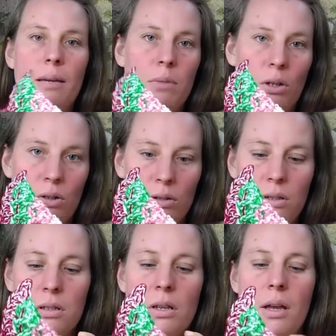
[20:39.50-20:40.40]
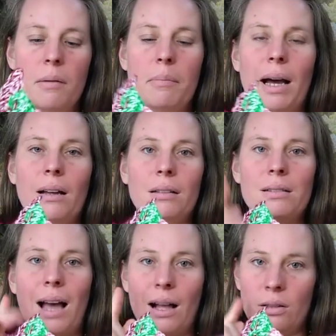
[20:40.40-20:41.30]
yarns, but
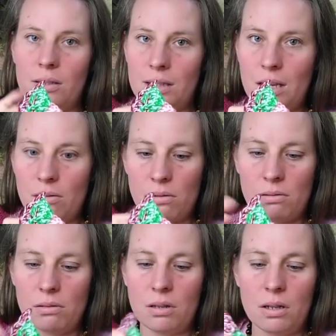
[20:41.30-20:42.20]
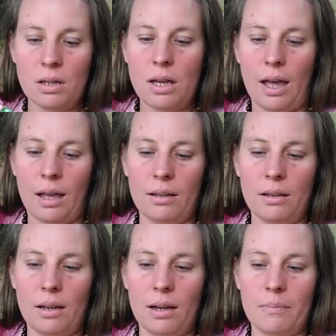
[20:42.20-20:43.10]
held single, and
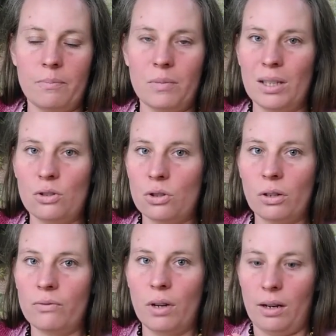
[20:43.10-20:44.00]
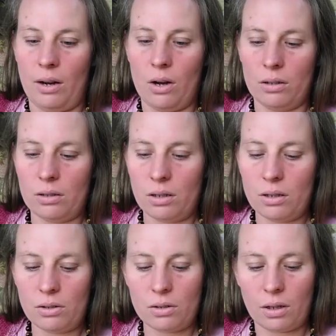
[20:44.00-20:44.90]
it's not very hot,
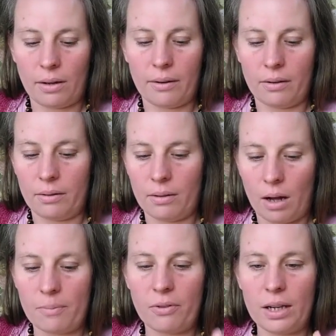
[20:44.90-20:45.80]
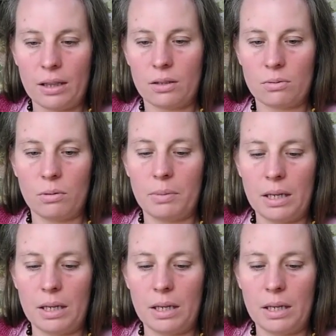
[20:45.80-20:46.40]
so hopefully this will